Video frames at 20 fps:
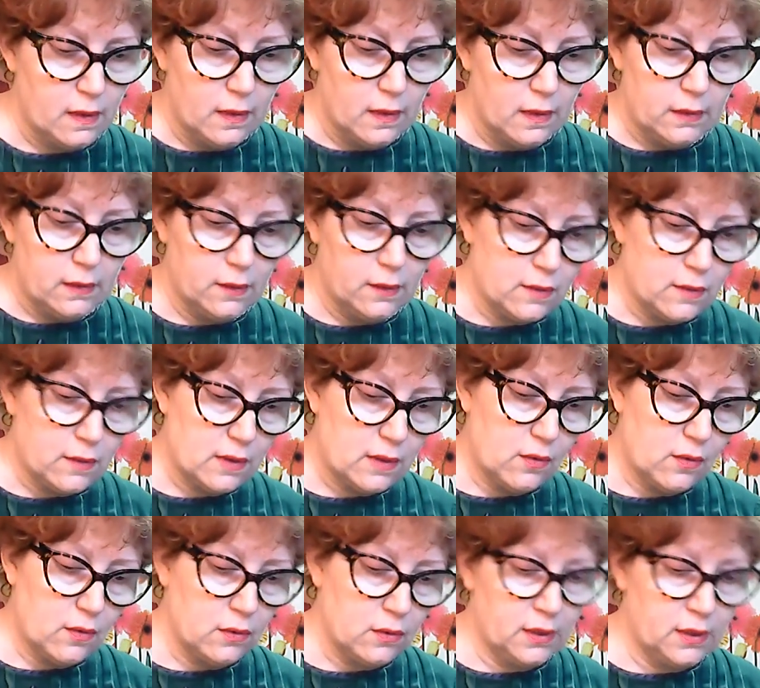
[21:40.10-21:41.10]
Laura
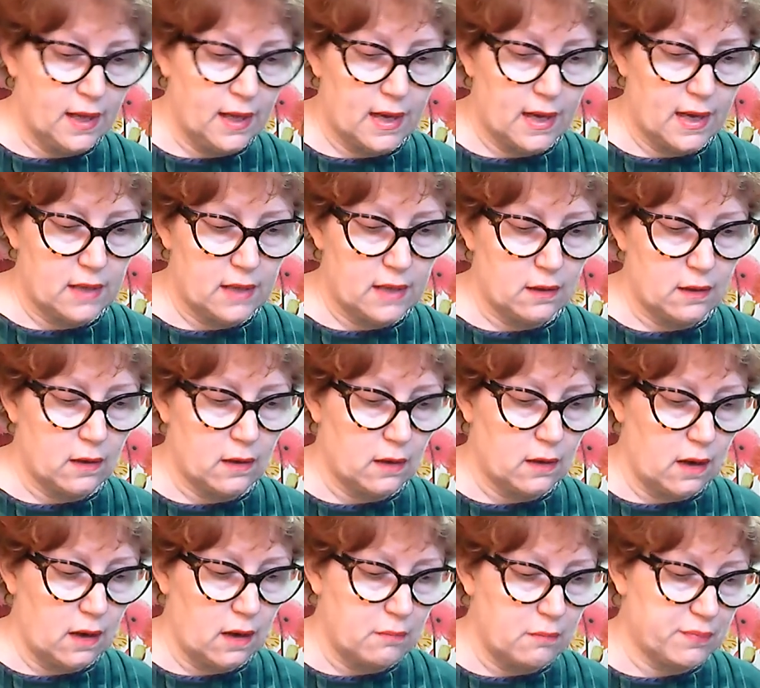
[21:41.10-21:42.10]
only had a
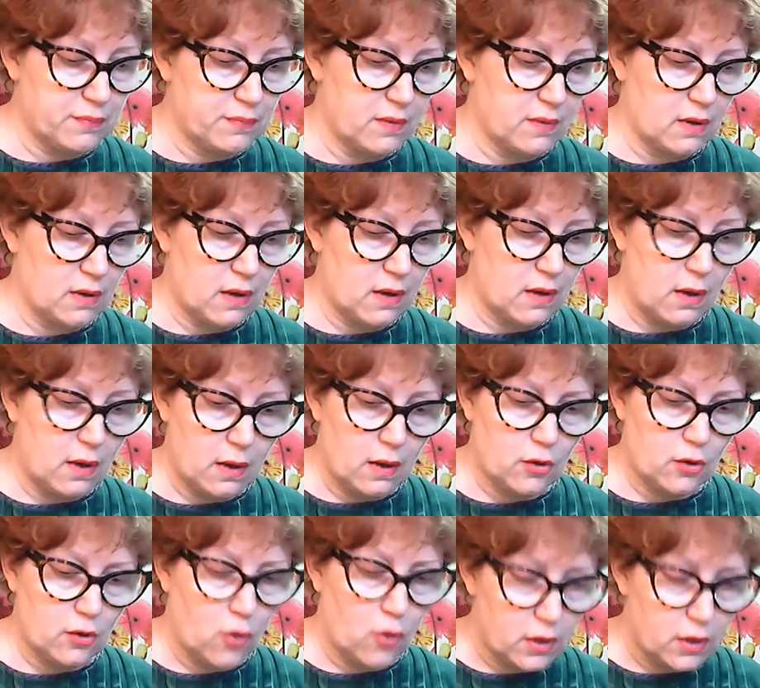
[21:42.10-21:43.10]
corn
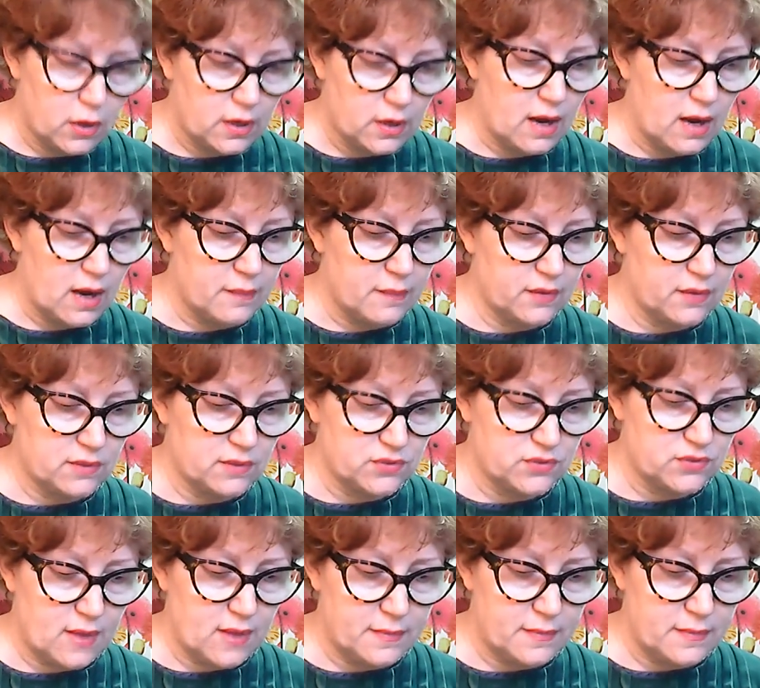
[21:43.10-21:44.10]
cob that was
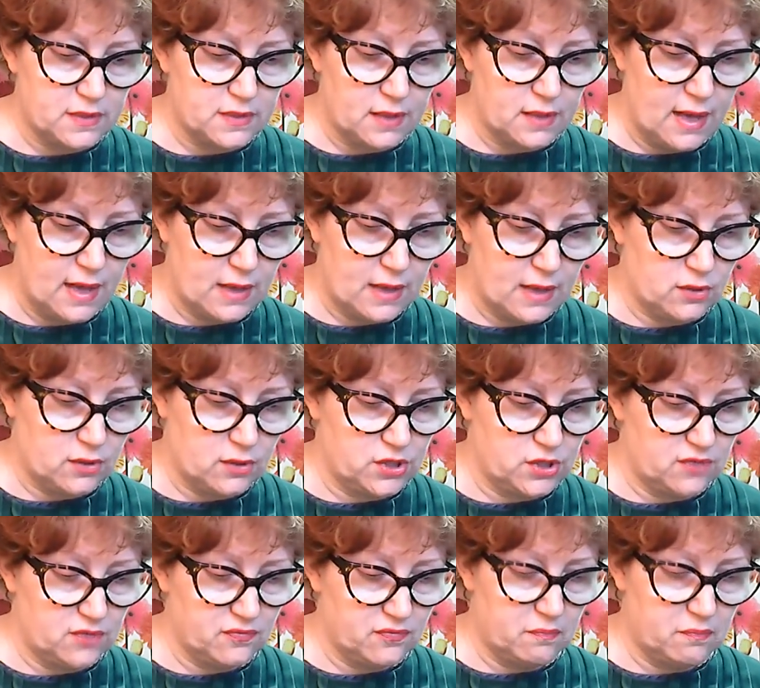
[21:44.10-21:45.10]
wrapped in a
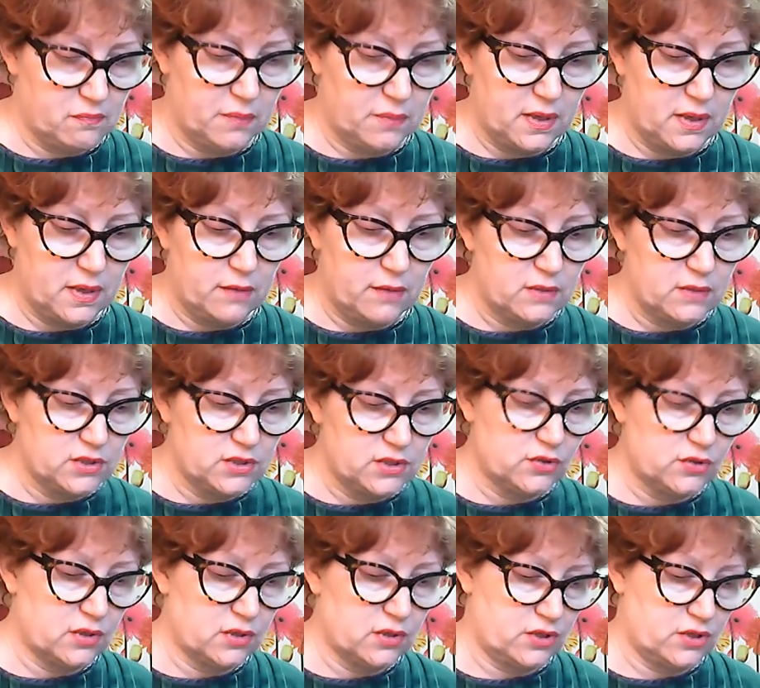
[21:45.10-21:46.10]
handkerchief, but it was a
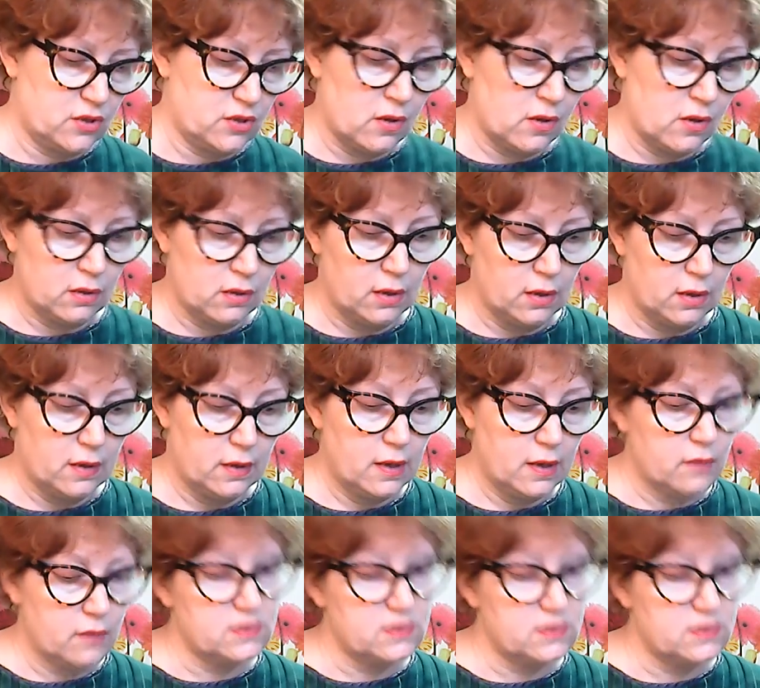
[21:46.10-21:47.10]
good doll.
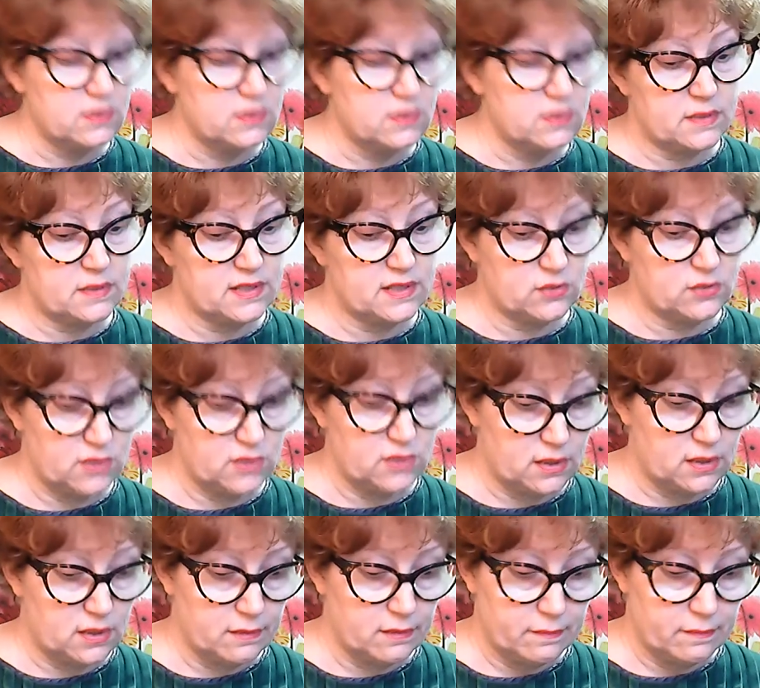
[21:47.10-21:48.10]
It was named
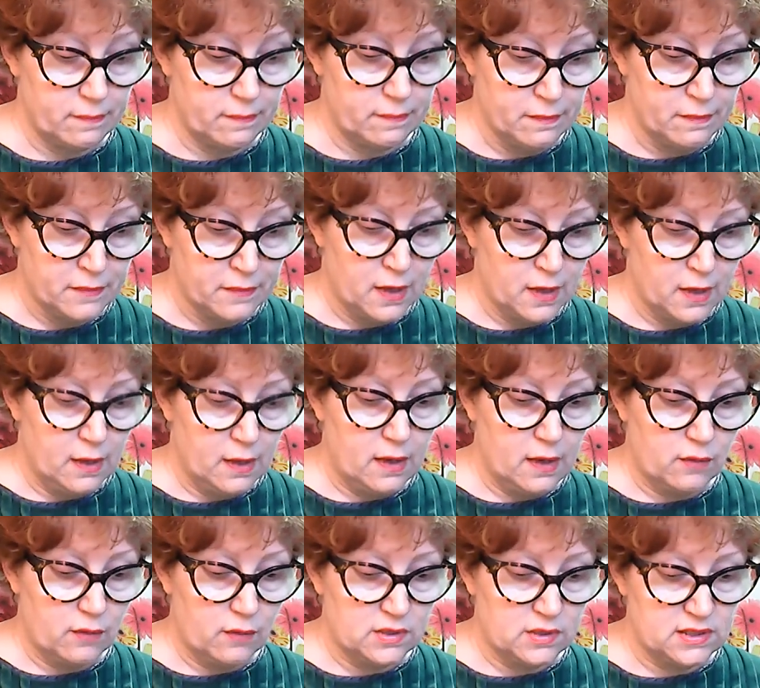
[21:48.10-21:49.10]
Susan.
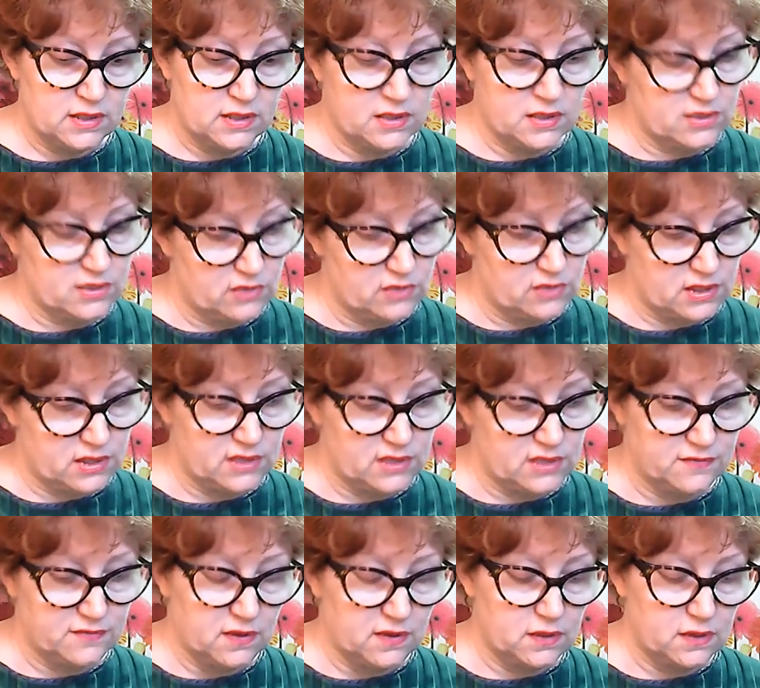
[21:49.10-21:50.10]
It wasn't Susan's
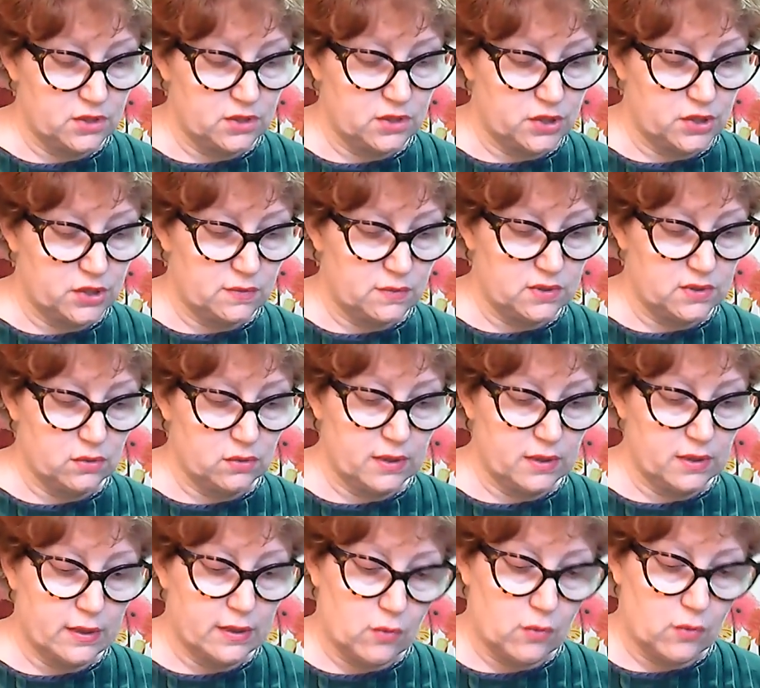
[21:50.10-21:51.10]
fault that she was only
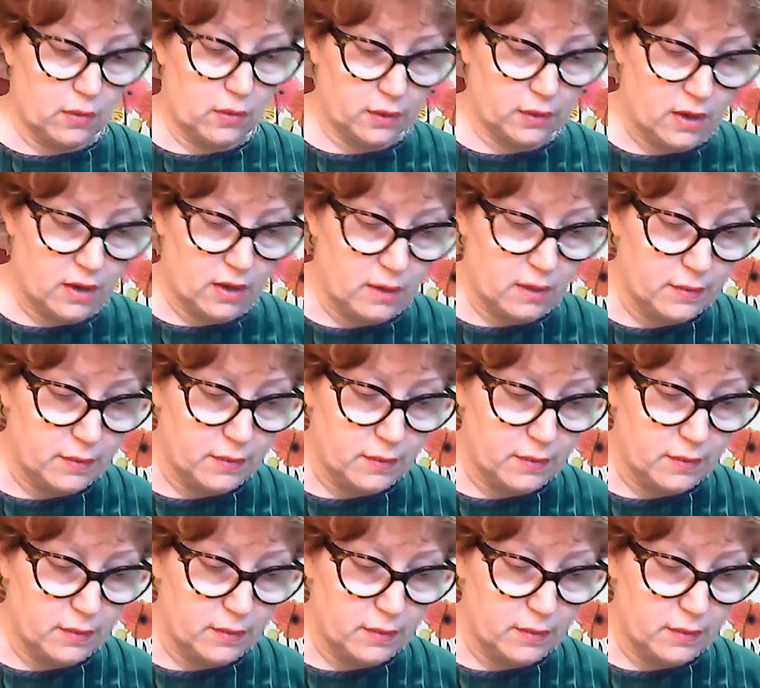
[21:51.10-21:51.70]
a corn cob.